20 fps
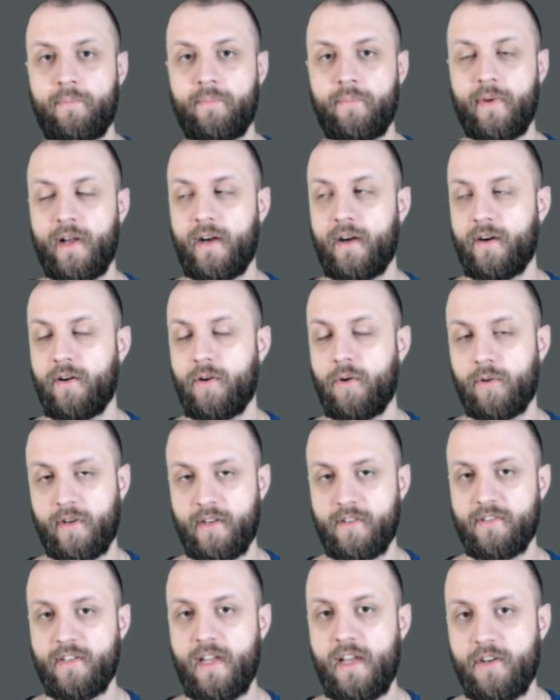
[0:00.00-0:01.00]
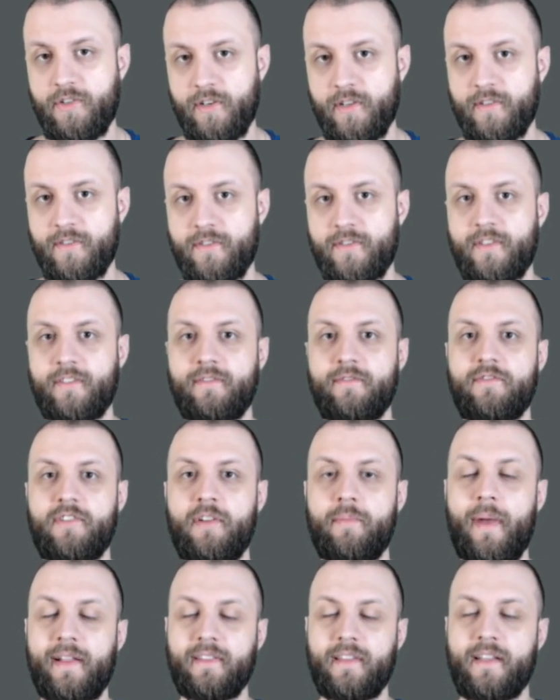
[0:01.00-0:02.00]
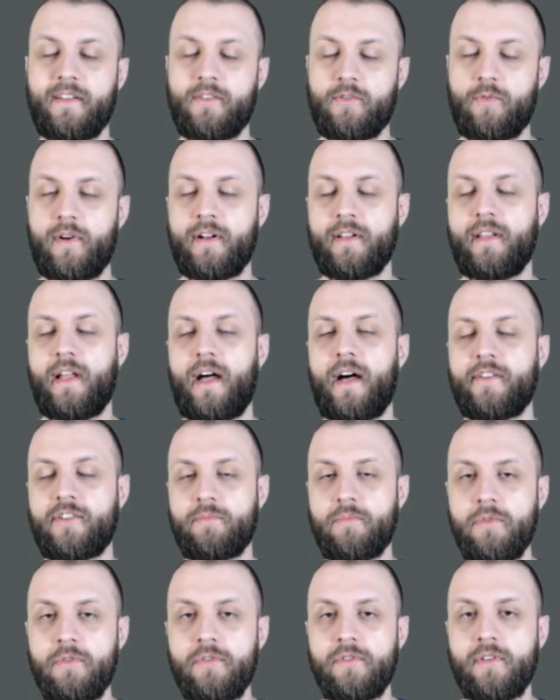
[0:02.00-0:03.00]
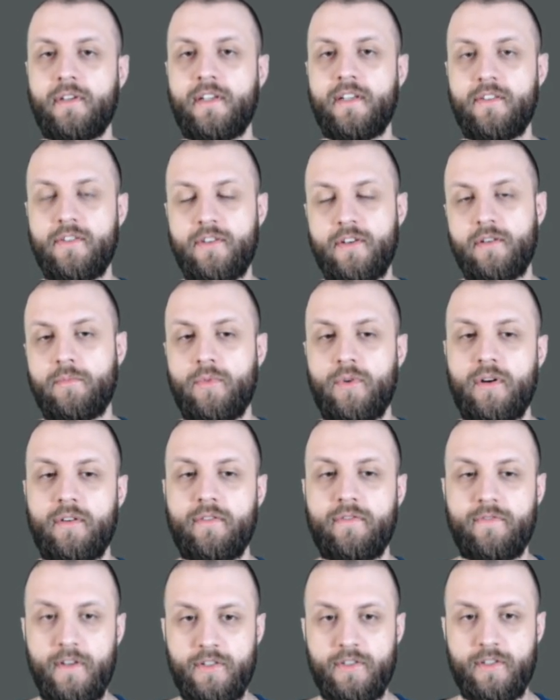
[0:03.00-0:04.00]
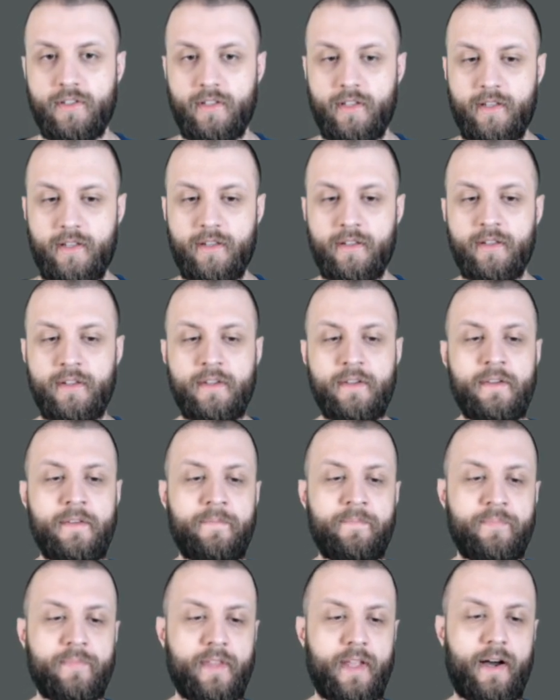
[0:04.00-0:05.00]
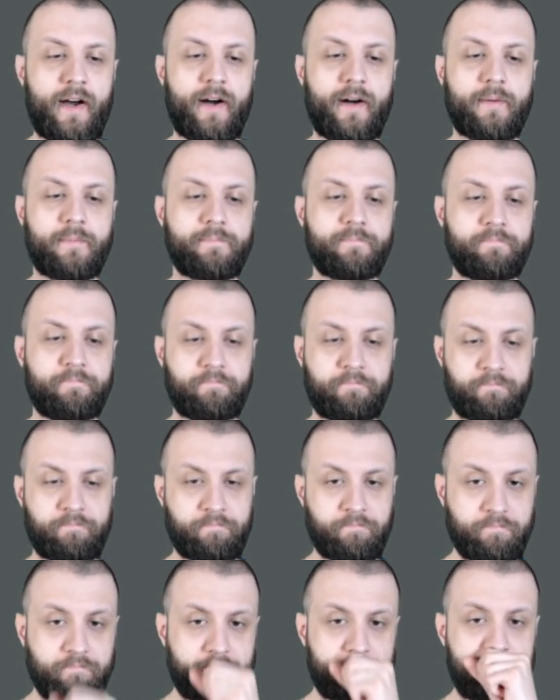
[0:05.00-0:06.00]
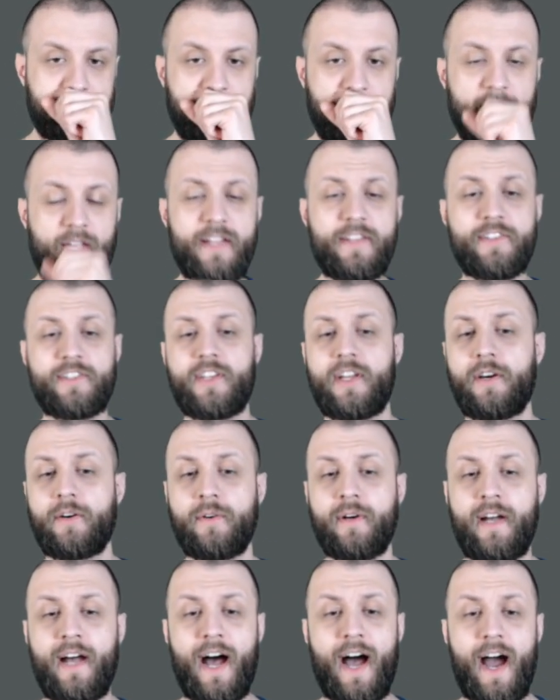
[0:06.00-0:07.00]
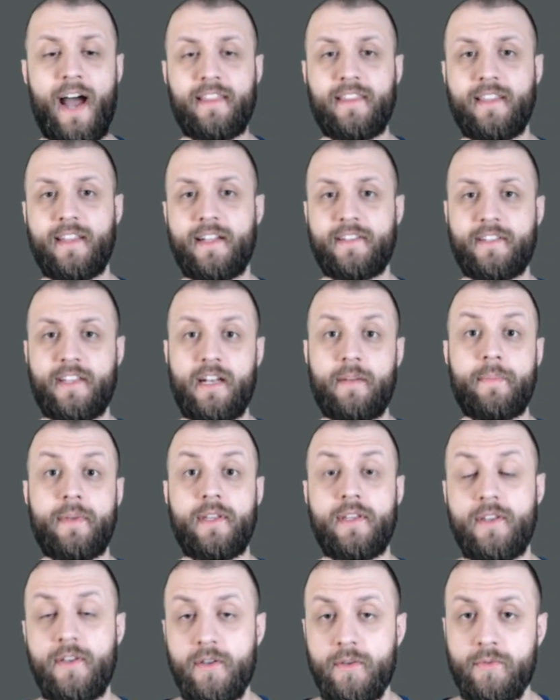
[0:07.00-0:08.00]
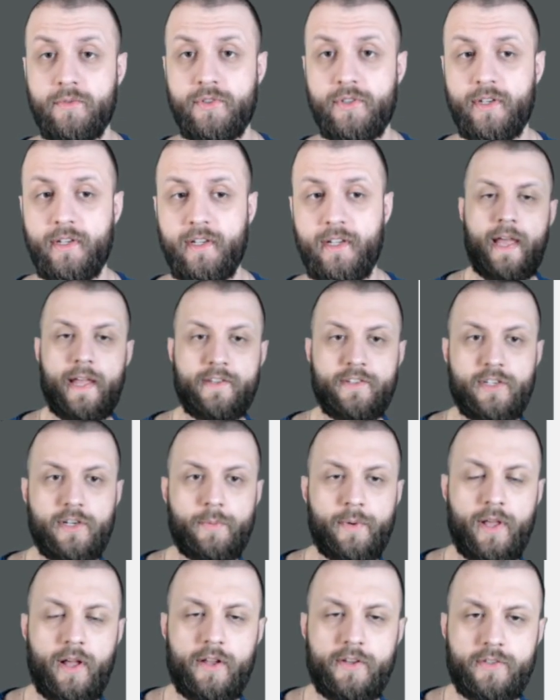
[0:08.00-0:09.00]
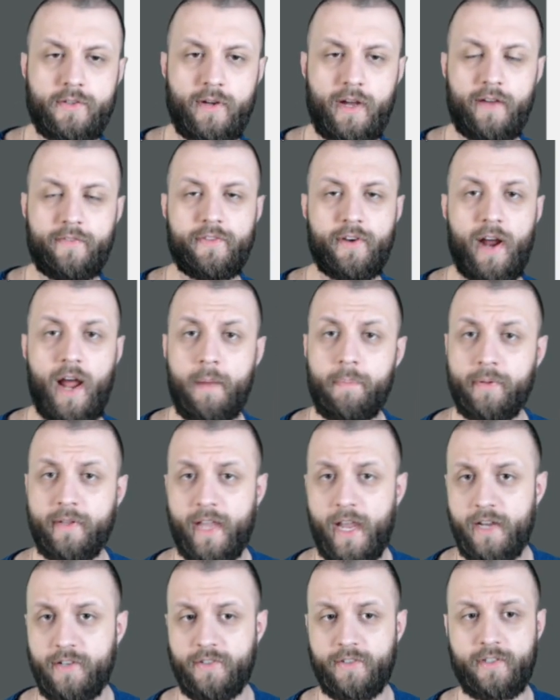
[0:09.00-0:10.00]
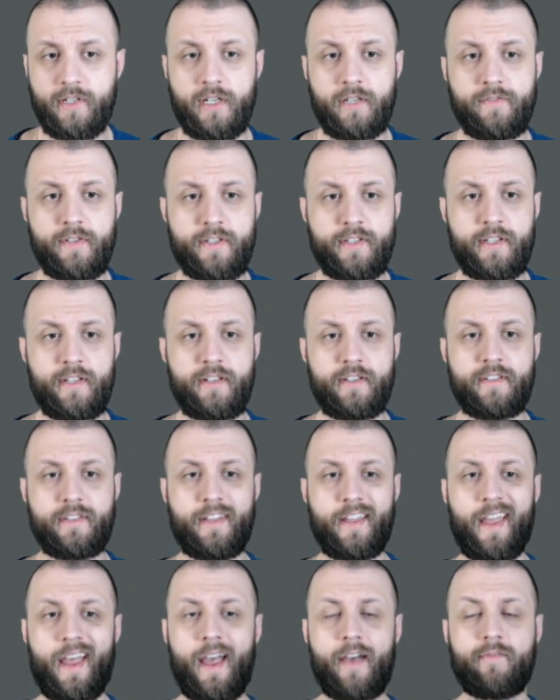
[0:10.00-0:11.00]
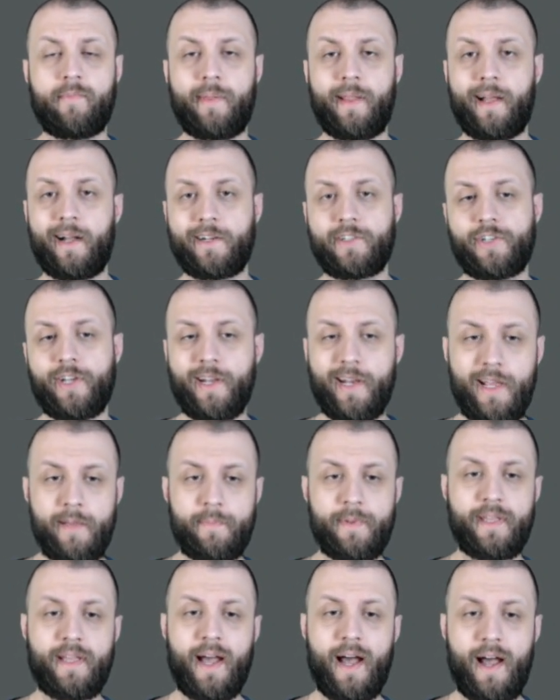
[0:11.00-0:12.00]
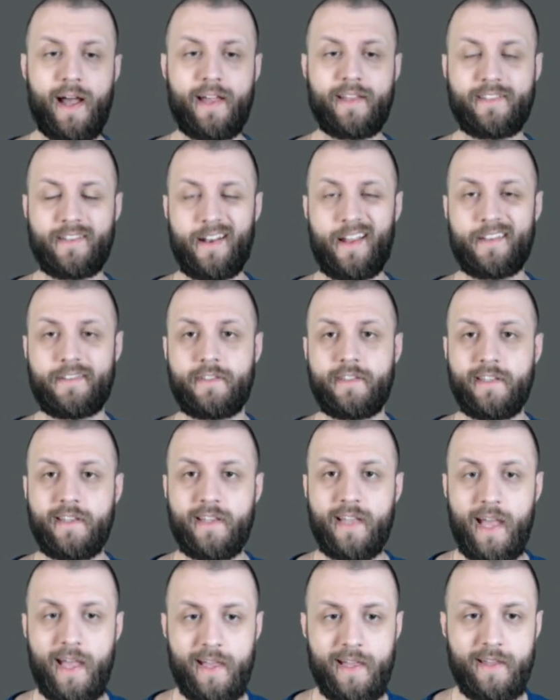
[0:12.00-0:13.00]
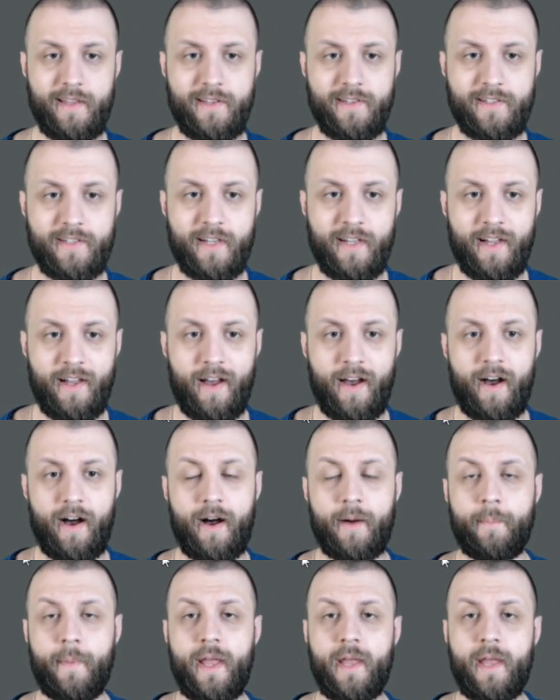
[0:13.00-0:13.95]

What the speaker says: organizations to make things run a lot smoother, easier, and more efficiently. And so I think that's going to be huge. So we also have their application services. They have blockchain APIs and SDKs. API,